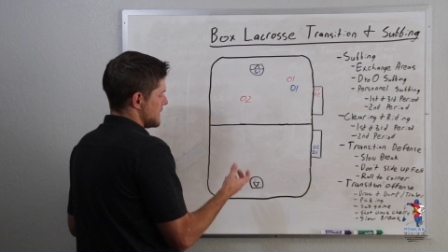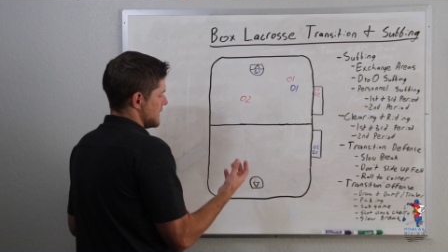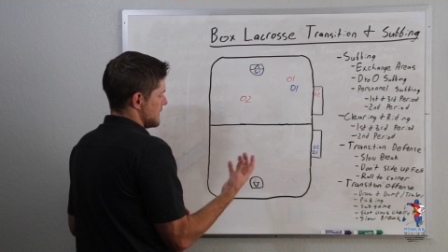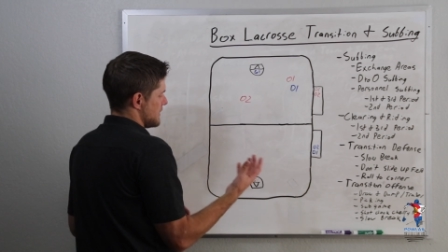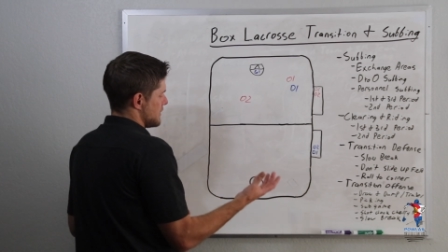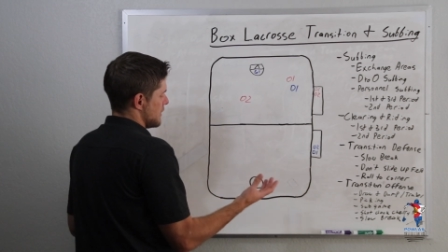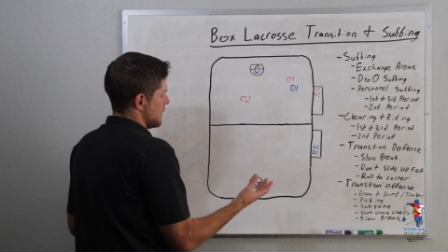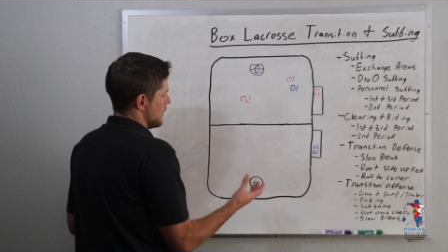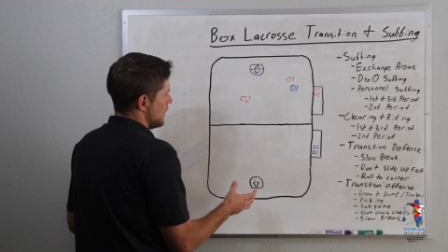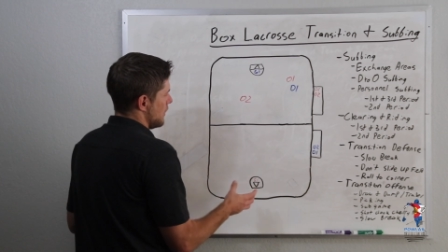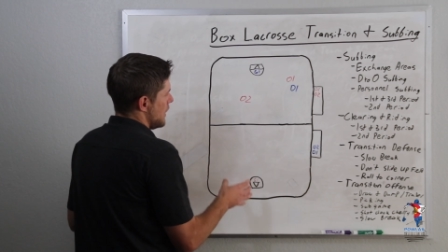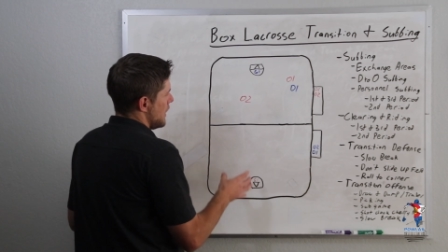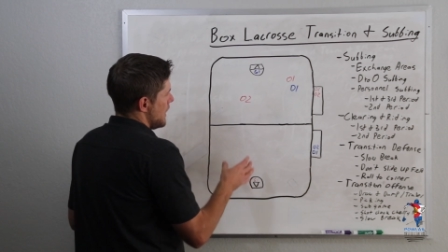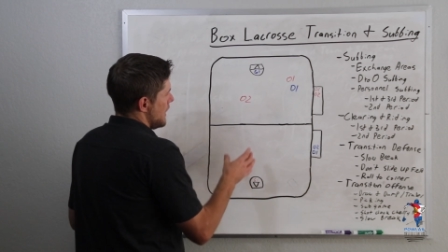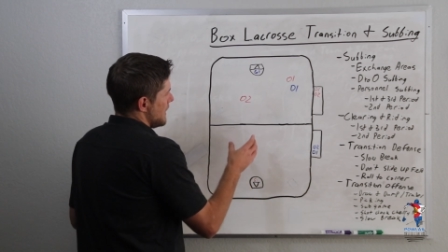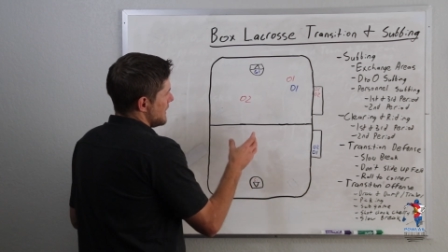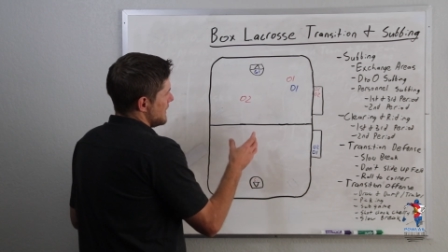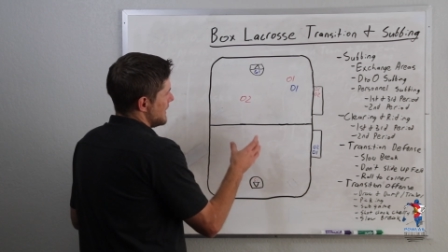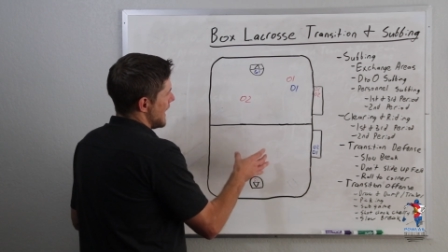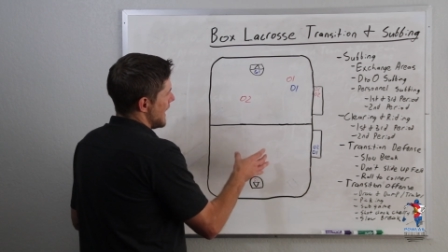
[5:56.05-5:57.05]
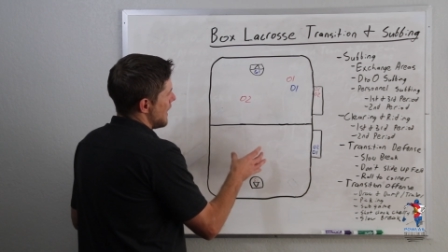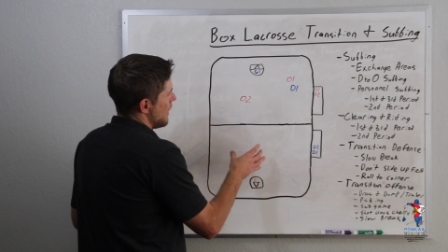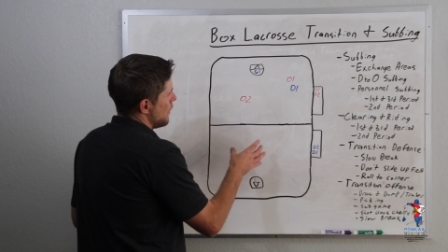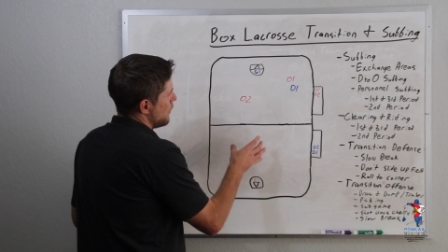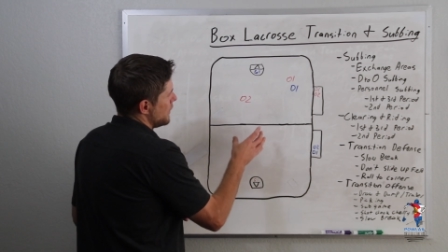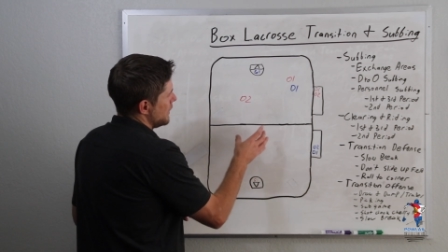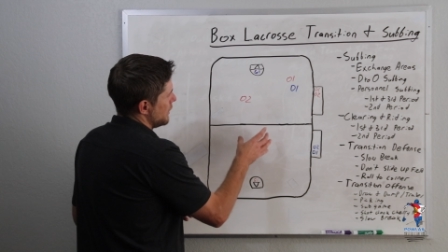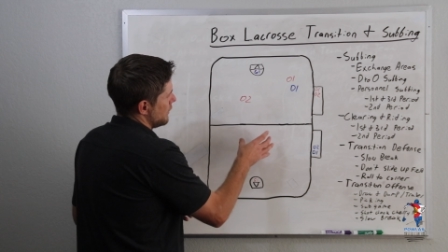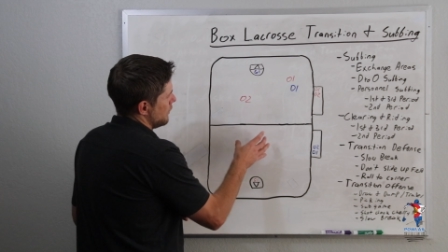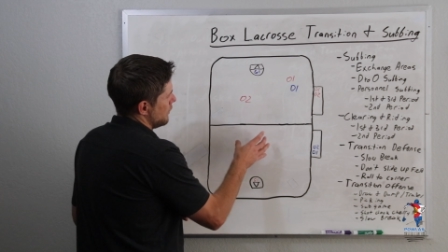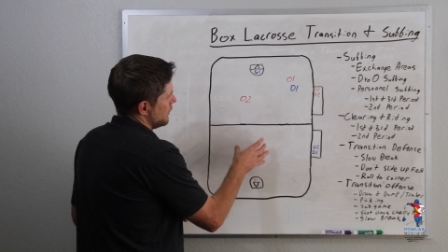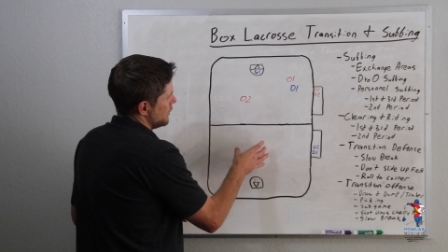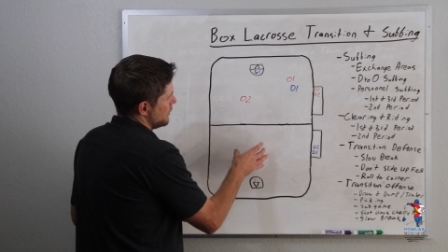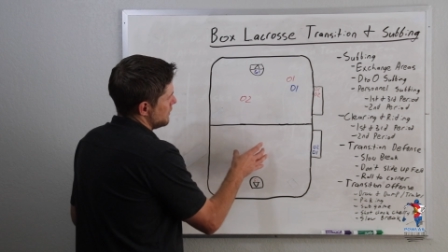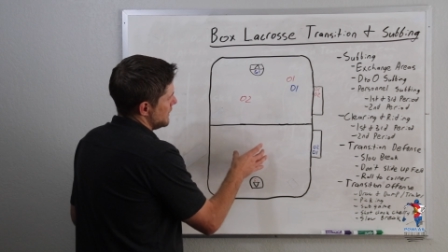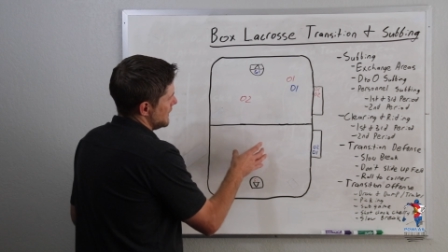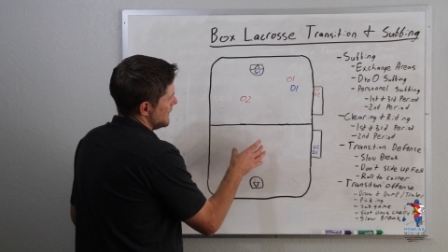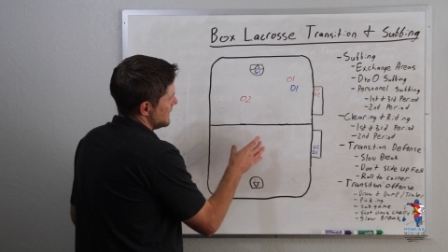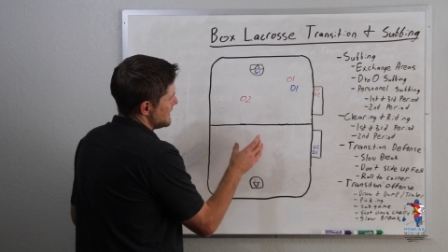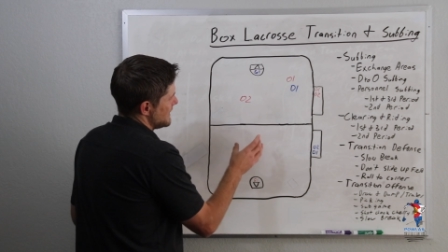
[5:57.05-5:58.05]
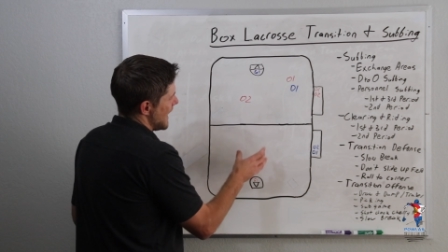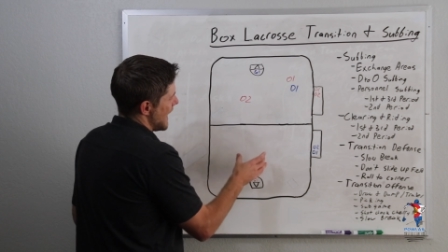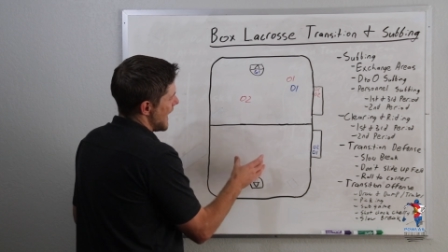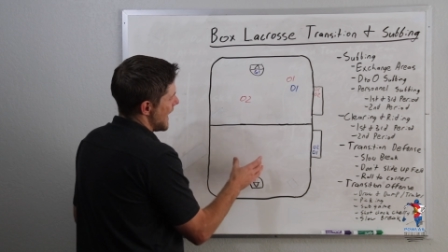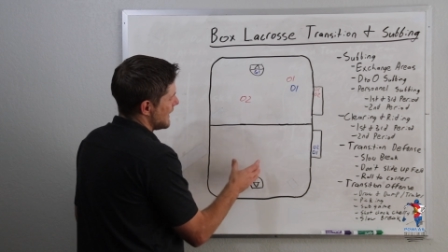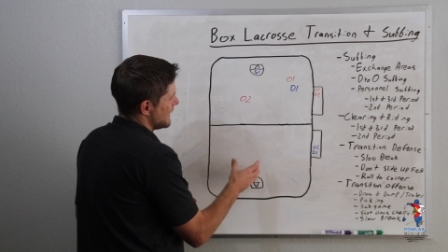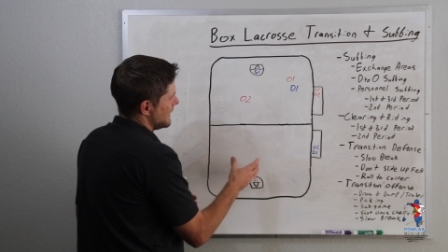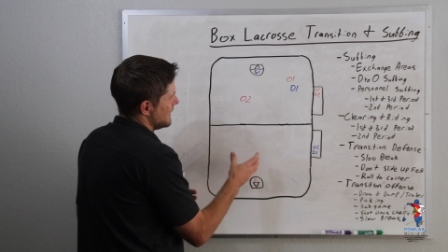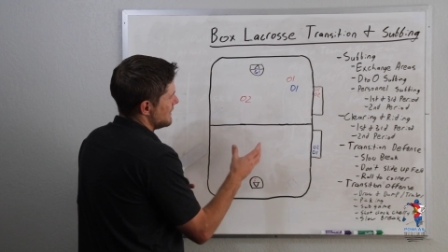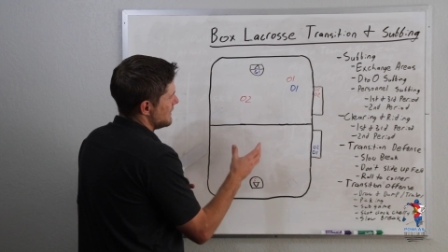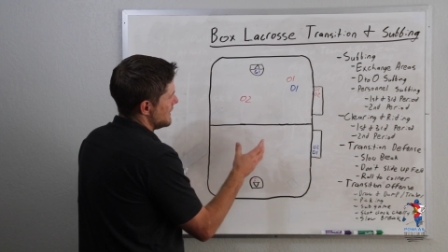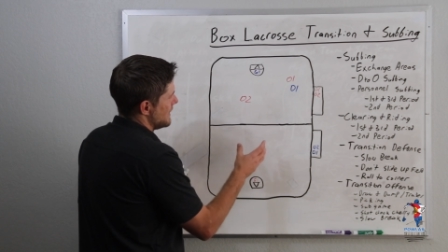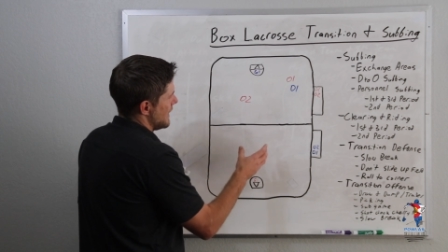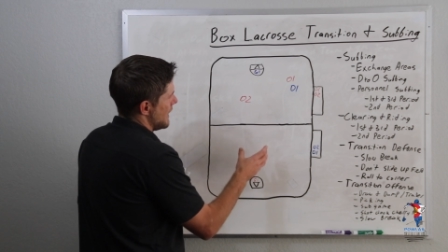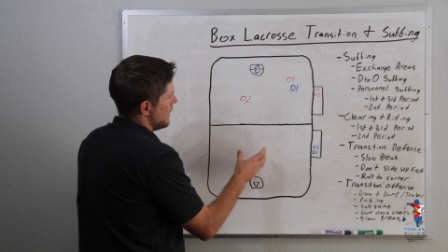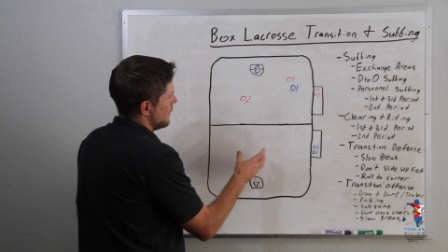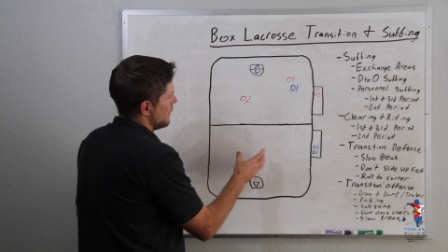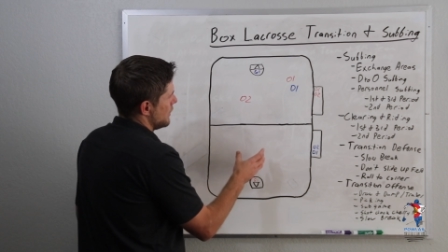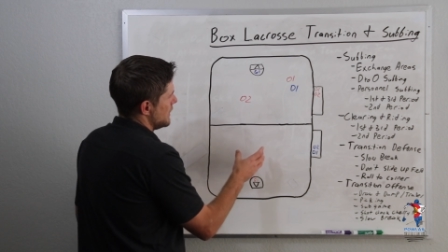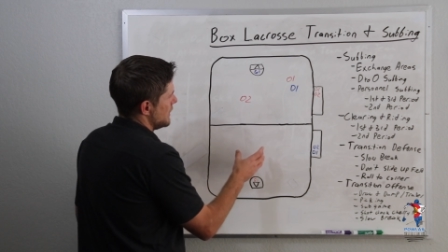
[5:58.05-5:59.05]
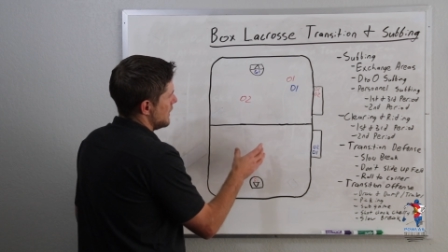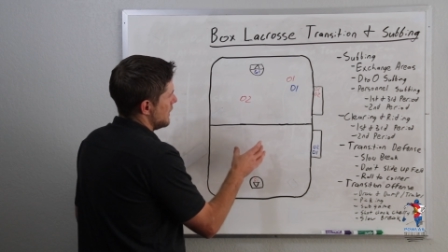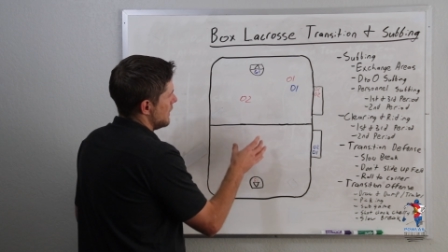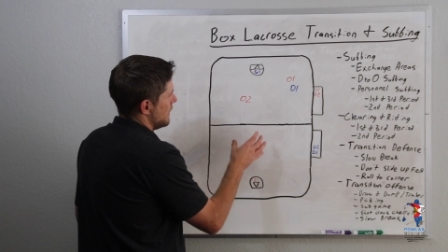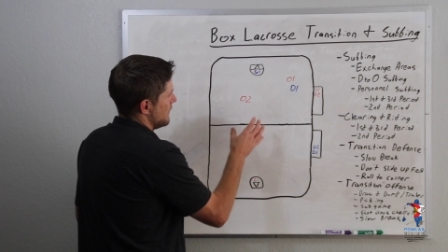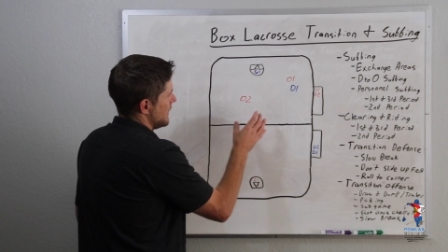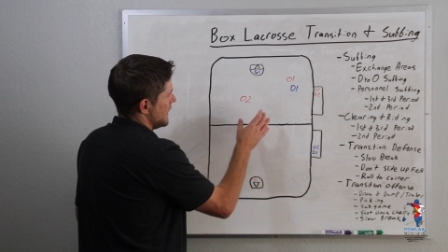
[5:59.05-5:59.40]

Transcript: And so now we are going to be attacking the area